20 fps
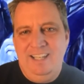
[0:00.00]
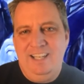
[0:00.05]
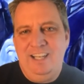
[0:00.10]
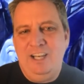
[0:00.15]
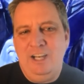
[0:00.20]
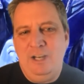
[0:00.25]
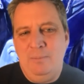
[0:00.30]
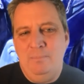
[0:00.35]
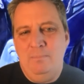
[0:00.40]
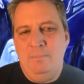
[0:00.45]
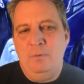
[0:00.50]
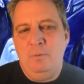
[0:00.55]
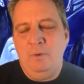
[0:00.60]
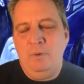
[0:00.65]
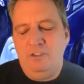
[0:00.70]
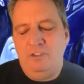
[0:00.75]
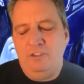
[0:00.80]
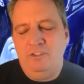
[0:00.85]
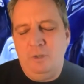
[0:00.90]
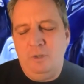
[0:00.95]
Um, but
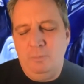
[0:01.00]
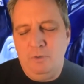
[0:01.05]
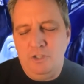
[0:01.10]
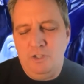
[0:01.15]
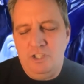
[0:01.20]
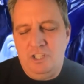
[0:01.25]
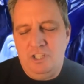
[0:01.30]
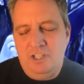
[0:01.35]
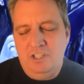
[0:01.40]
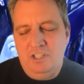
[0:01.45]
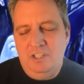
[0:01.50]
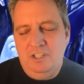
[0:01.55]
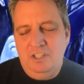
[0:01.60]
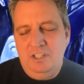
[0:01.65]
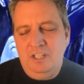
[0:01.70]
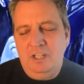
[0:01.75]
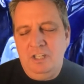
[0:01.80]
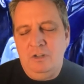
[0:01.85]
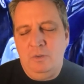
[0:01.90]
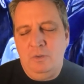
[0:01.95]
we just so appreciate
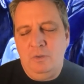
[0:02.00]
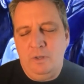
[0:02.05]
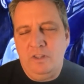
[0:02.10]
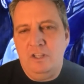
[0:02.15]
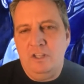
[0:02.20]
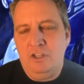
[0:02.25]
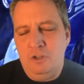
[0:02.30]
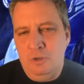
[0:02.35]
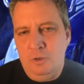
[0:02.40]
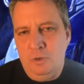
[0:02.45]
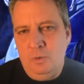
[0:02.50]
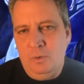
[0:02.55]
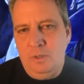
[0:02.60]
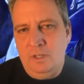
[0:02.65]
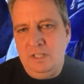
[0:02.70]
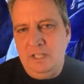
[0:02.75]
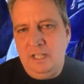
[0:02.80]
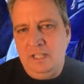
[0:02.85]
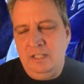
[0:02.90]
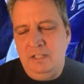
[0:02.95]
you know the work that you
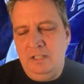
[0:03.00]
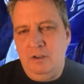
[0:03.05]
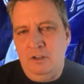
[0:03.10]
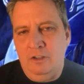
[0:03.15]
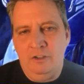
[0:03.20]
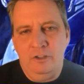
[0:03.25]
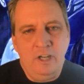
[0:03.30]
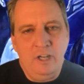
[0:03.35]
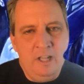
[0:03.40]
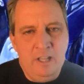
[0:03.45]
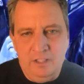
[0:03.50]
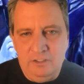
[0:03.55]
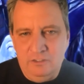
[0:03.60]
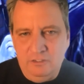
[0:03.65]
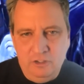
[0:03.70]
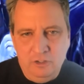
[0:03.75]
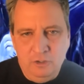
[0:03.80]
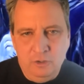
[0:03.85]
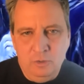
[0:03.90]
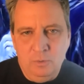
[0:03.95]
and, and all your
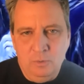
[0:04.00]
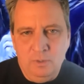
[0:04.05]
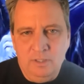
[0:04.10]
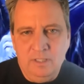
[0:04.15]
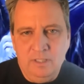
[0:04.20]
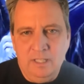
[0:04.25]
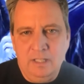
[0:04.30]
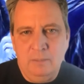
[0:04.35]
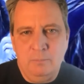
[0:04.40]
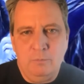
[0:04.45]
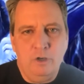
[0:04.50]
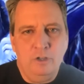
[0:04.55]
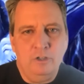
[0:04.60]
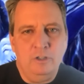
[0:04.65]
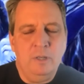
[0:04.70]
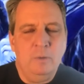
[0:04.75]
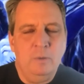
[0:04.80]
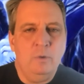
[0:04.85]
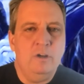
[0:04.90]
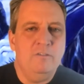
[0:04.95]
colleagues do and, and the
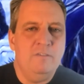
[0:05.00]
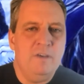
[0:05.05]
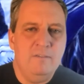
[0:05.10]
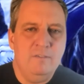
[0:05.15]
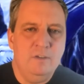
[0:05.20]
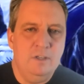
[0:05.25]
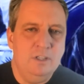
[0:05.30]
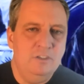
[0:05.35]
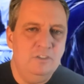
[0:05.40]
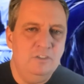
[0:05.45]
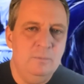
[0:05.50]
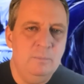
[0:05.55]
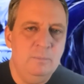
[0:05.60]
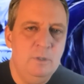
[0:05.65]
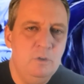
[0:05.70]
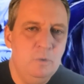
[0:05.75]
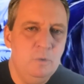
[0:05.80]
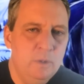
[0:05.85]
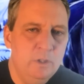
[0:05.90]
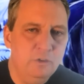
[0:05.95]
broader network of advocates that have
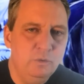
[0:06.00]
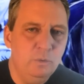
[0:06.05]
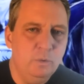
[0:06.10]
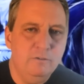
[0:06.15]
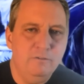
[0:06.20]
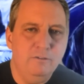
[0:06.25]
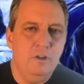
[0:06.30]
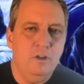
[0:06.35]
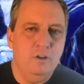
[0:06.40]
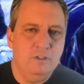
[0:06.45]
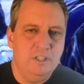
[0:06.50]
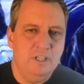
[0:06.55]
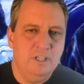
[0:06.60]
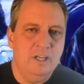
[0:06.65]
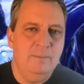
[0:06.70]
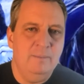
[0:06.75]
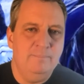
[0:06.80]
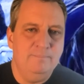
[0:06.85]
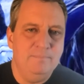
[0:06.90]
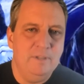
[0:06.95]
been doing this work for a long
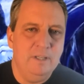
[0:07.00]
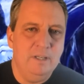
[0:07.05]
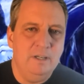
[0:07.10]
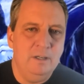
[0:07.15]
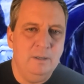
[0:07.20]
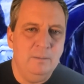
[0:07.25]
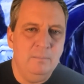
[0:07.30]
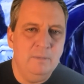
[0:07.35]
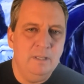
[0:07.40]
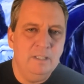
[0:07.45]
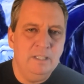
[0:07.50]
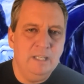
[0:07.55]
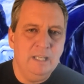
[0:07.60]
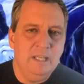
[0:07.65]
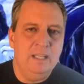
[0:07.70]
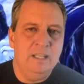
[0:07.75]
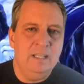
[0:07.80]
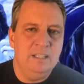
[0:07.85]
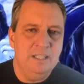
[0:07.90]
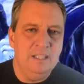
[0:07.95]
time. Um, and
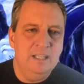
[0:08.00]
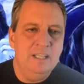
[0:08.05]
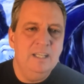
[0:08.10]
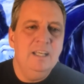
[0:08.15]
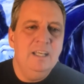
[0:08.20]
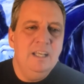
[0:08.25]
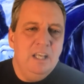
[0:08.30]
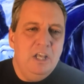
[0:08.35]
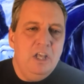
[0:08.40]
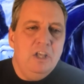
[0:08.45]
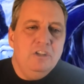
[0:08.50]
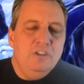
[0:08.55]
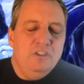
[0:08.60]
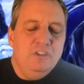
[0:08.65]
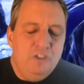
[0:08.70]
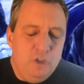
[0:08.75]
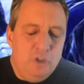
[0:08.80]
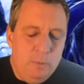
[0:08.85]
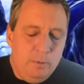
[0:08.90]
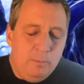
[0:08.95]
and
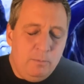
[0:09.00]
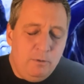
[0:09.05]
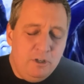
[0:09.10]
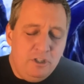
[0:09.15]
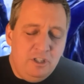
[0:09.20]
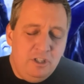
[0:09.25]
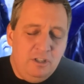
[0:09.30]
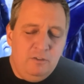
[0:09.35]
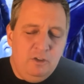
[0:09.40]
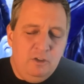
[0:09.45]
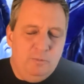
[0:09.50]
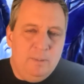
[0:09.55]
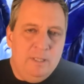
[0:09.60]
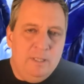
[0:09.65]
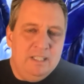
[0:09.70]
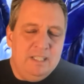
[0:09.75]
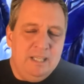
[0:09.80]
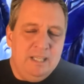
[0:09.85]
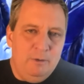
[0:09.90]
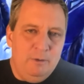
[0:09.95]
Super appreciative of you
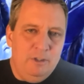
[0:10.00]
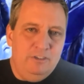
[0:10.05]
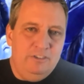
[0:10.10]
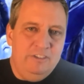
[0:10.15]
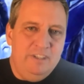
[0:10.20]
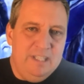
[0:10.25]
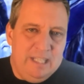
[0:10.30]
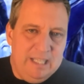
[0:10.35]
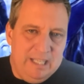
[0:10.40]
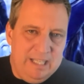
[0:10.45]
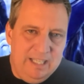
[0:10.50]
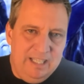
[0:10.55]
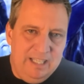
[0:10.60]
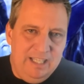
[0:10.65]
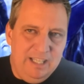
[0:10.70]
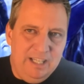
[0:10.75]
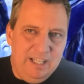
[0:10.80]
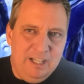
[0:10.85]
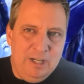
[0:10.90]
spending time with us today.